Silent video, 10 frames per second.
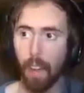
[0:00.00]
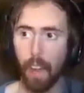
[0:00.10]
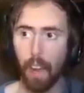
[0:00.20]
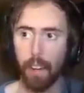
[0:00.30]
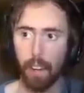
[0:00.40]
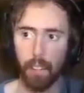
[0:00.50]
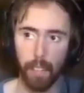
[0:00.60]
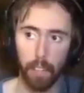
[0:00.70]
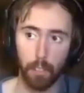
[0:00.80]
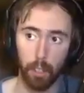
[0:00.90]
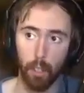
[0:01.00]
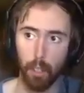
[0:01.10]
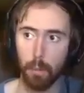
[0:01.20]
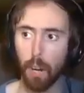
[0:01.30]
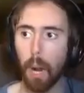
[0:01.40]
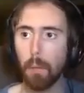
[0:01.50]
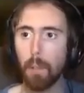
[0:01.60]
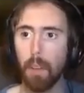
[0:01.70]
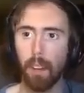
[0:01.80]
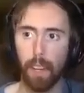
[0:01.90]
And I think that's a huge
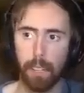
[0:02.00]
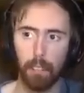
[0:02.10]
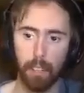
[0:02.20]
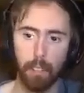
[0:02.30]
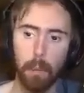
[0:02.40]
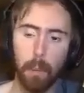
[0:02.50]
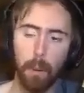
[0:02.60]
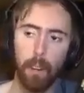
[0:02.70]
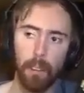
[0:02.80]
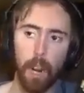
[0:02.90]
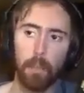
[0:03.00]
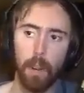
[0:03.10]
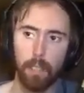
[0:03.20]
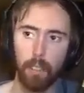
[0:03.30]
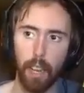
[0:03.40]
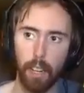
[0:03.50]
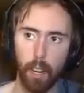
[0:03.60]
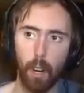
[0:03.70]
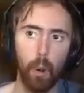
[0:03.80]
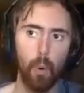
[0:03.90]
problem. And like, because I see people all the time like saying,
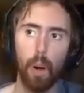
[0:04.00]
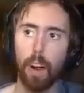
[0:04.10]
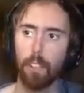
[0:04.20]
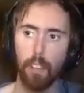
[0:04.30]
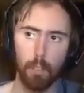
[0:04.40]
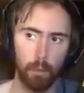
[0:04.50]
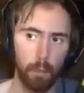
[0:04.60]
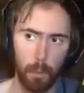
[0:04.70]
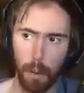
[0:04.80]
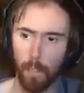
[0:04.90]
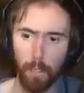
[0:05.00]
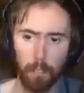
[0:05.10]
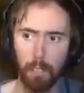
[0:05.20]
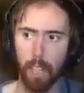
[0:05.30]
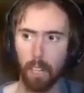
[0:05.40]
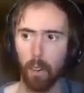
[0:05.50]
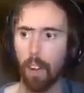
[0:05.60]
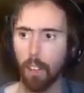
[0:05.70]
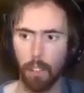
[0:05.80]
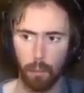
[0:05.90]
oh, well, I thought this was about this thing, or
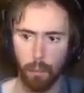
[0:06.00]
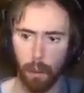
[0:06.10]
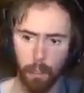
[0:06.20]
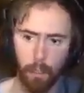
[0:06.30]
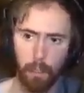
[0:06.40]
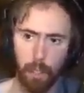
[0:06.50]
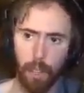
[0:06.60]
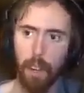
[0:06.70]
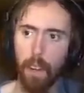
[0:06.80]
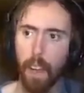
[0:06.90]
I thought this was about this thing.